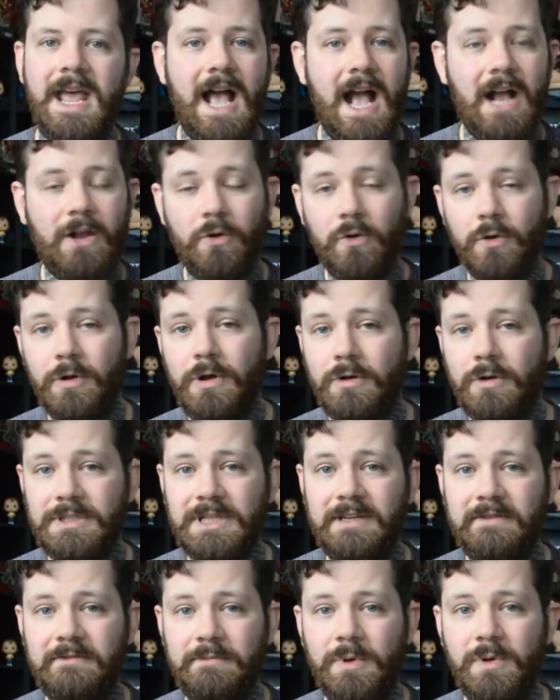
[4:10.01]
I could go
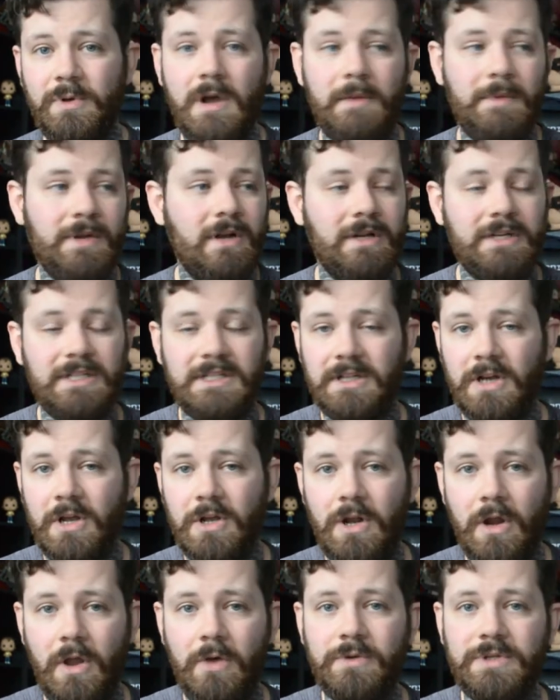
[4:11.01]
to Liverpool Comic Con it's a
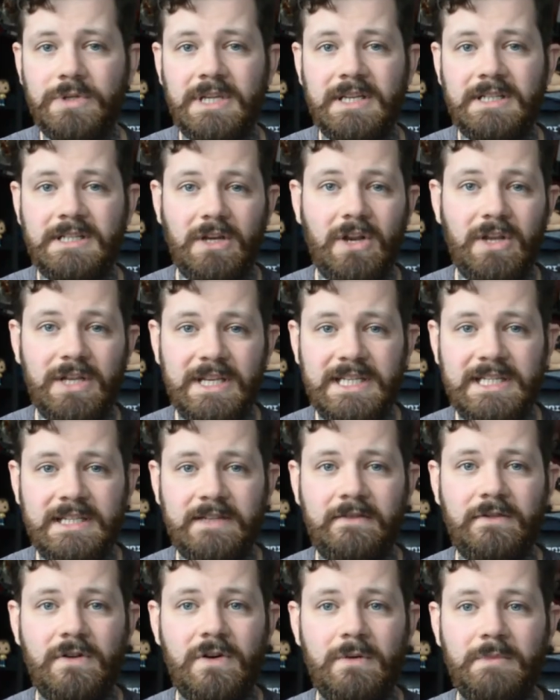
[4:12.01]
lot closer it's a lot
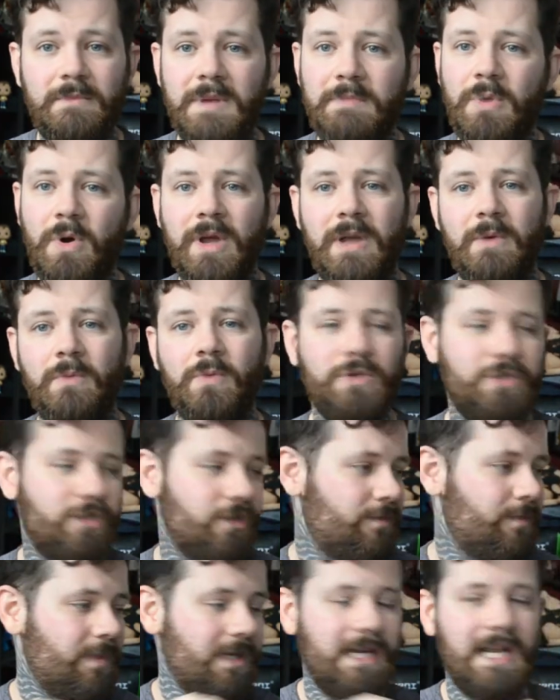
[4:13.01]
easier for me but it would
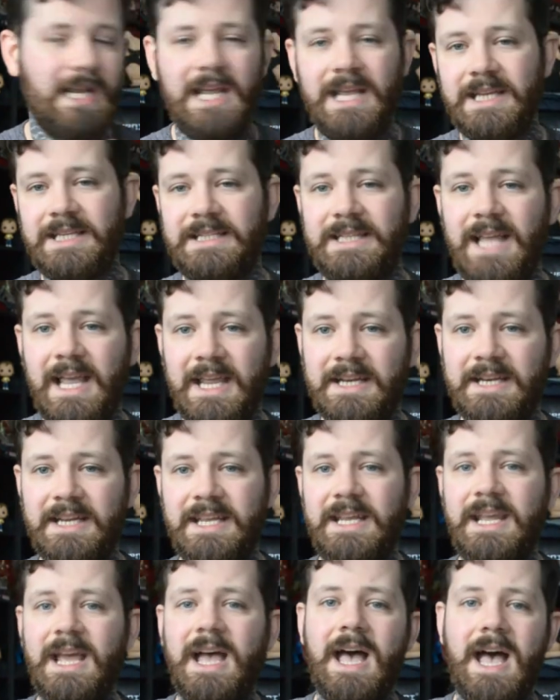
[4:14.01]
just be staying
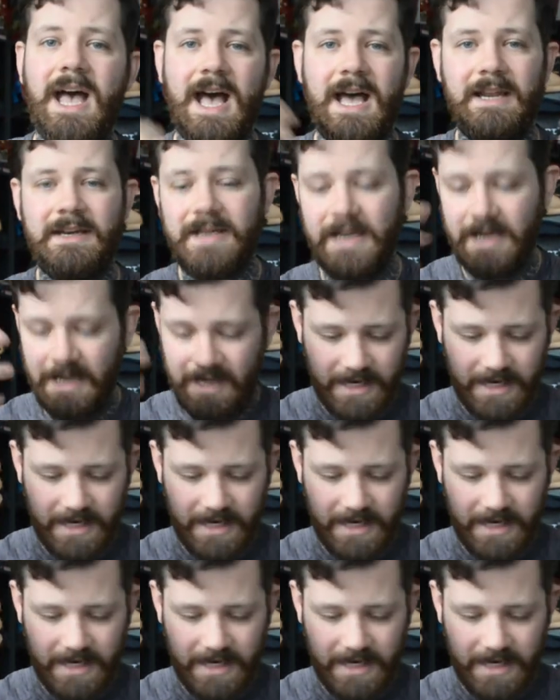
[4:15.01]
here and